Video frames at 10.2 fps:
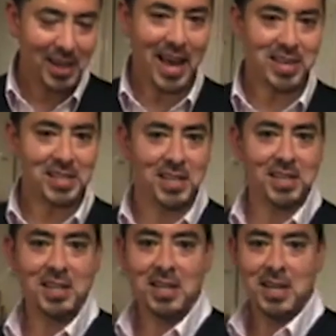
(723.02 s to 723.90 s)
Yes,
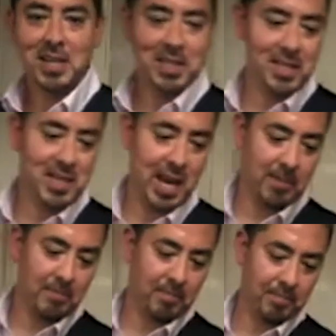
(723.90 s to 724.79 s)

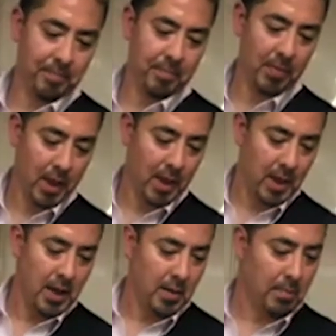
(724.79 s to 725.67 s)
T10,
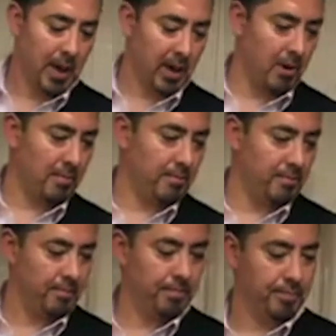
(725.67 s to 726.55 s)
bergamot,
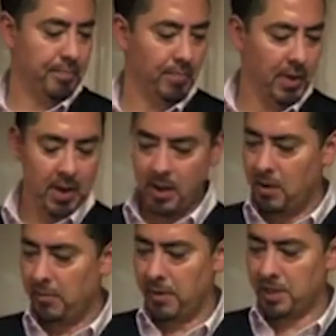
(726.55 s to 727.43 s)

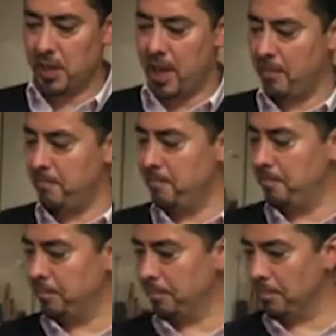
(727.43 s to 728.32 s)
fresh lime,
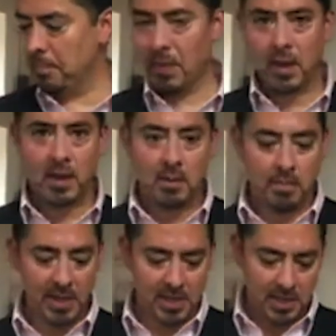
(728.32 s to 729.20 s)

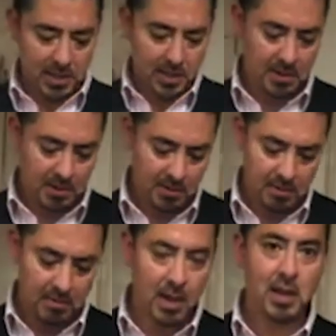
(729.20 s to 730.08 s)
bitters.
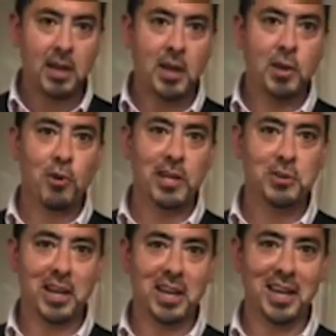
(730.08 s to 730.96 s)
Great
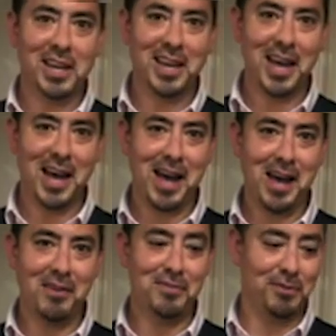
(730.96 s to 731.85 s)
drink
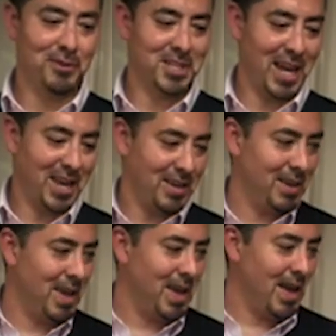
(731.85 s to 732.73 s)
for today.
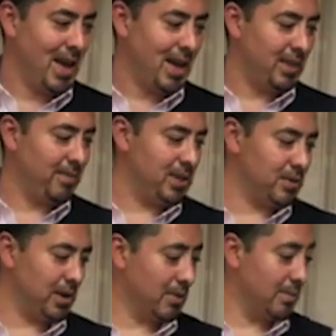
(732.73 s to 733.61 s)
The first
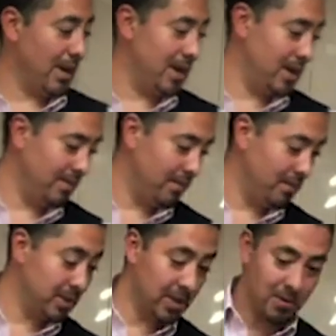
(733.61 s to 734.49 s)
drink we made
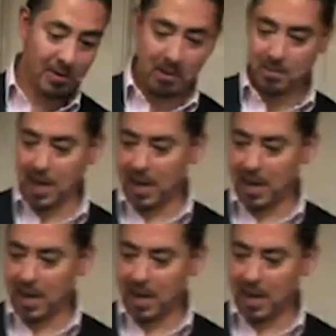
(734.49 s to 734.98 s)
was the 3-rum